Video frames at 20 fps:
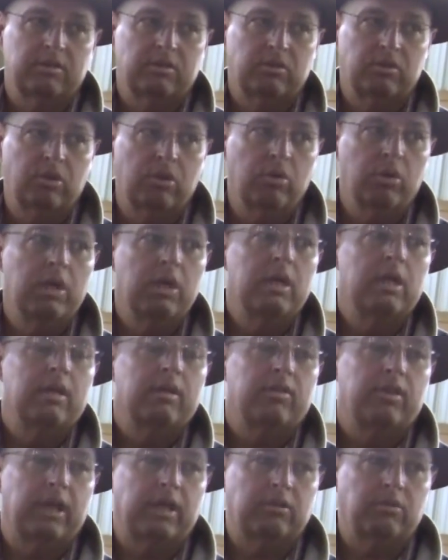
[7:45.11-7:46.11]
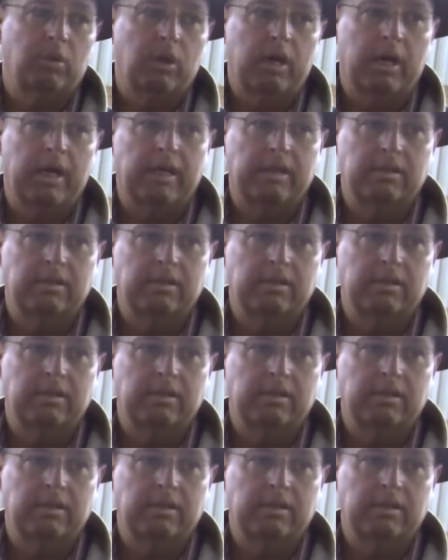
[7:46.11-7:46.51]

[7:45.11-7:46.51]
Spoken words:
So that's why I